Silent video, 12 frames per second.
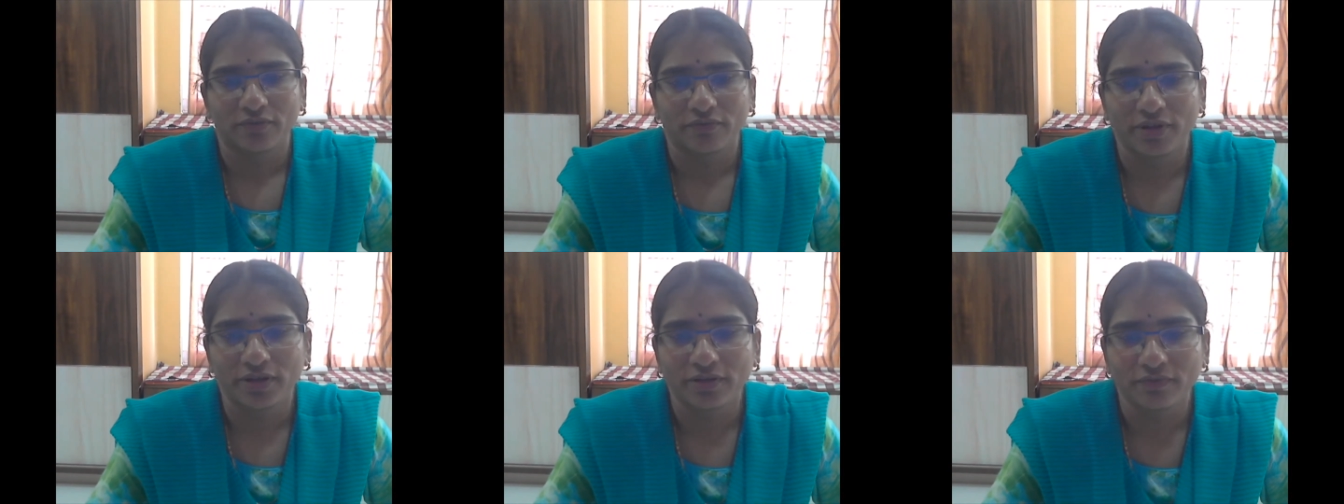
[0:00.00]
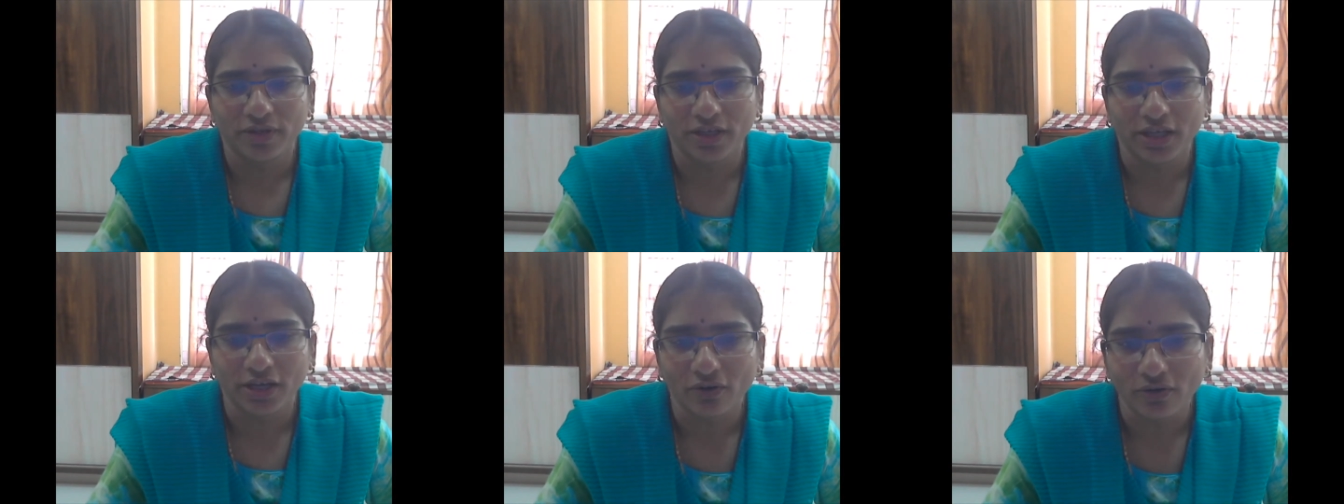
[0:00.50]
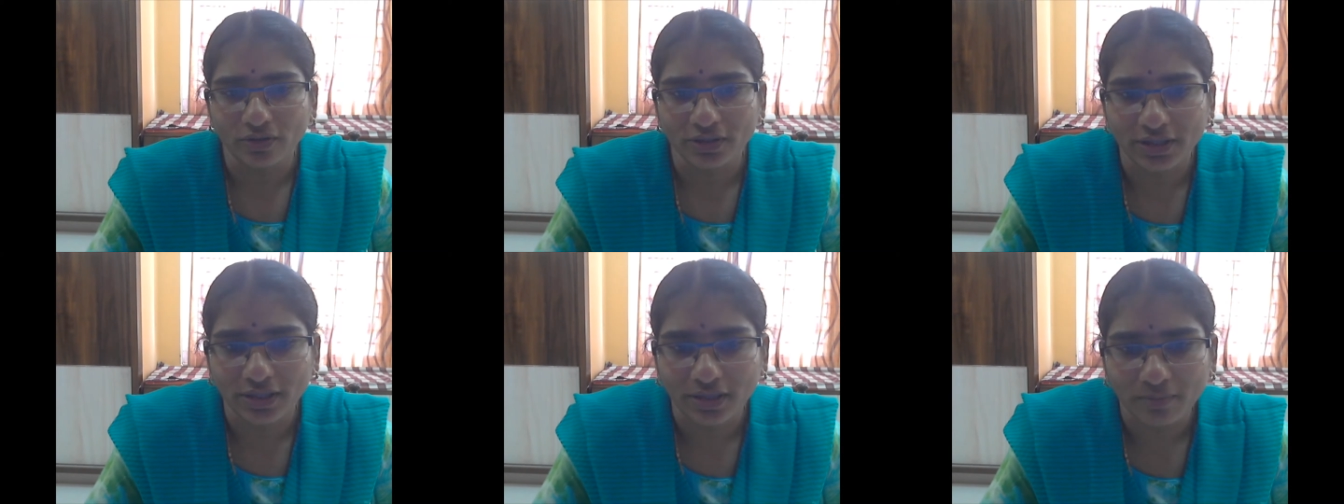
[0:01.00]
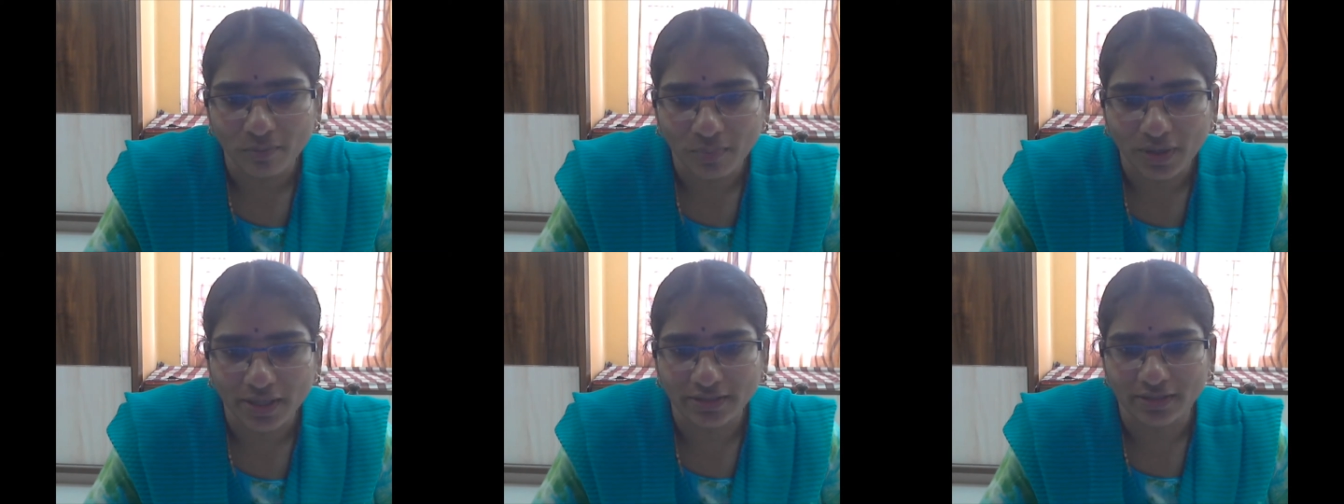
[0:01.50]
when we cannot
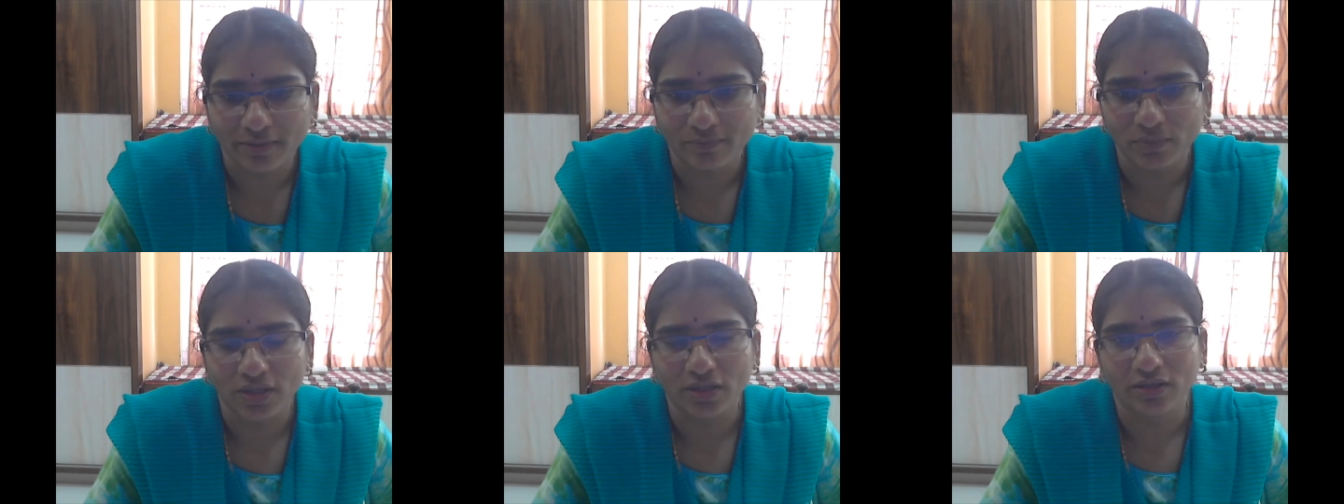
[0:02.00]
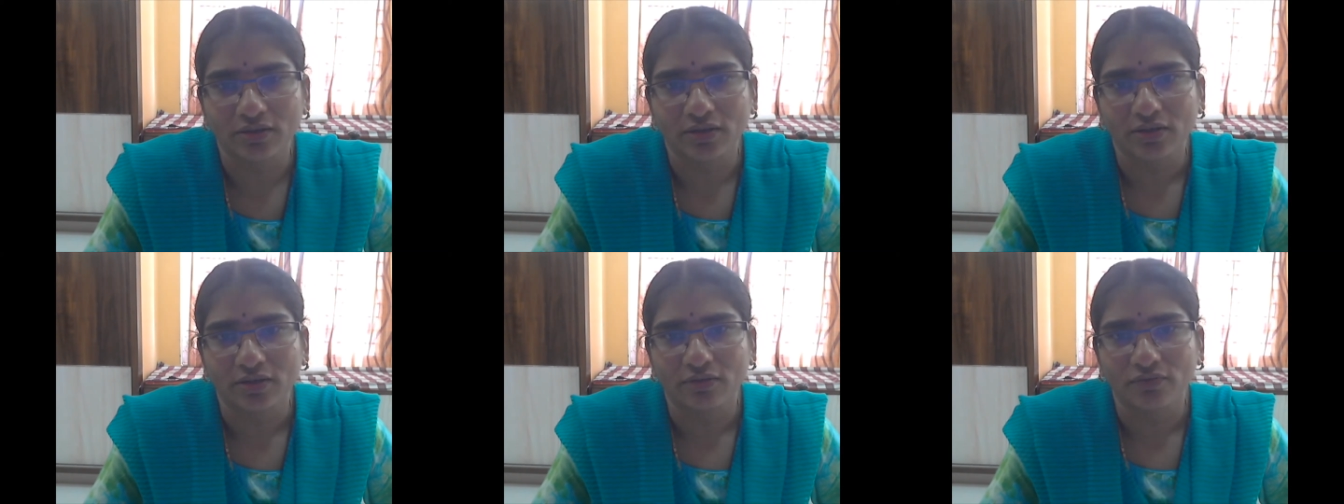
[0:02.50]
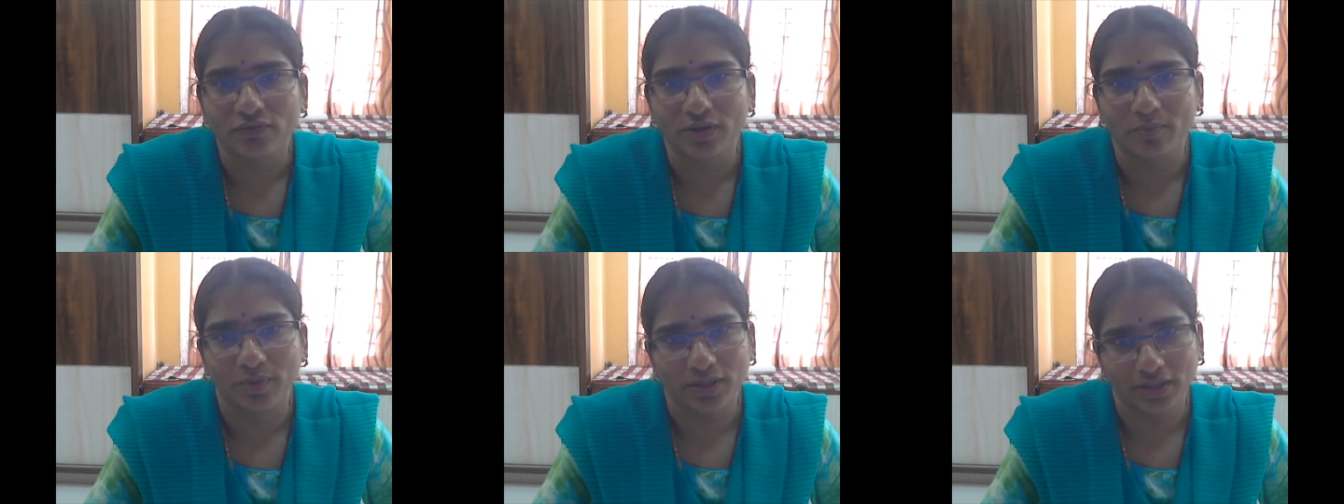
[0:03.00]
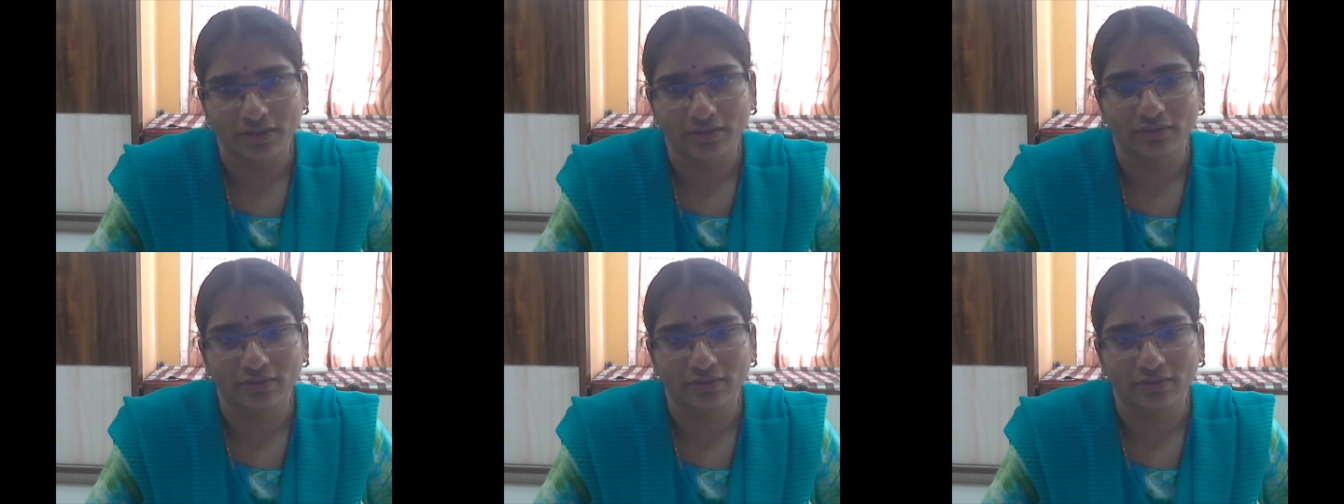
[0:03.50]
imply something verbally,